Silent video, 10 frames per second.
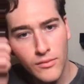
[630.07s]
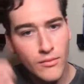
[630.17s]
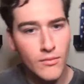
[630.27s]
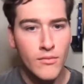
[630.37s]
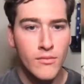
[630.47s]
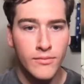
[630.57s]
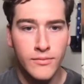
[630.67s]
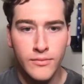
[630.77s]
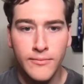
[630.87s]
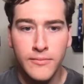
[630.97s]

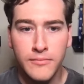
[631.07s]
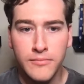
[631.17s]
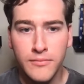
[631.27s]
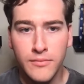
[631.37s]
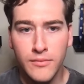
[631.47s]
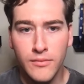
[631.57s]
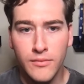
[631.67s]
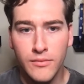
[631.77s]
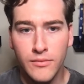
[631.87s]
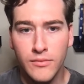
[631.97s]

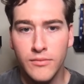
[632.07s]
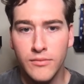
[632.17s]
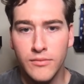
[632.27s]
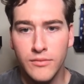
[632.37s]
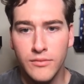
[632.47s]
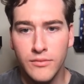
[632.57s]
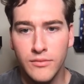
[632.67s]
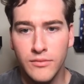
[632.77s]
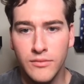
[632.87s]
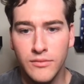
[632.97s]

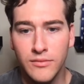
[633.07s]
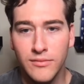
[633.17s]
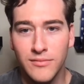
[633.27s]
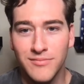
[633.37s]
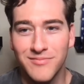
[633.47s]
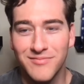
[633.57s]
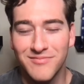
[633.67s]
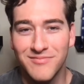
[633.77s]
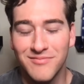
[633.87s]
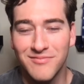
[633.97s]

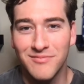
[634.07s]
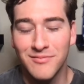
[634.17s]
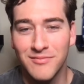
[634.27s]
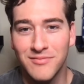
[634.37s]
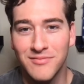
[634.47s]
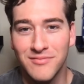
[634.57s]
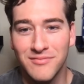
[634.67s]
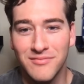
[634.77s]
[no speech]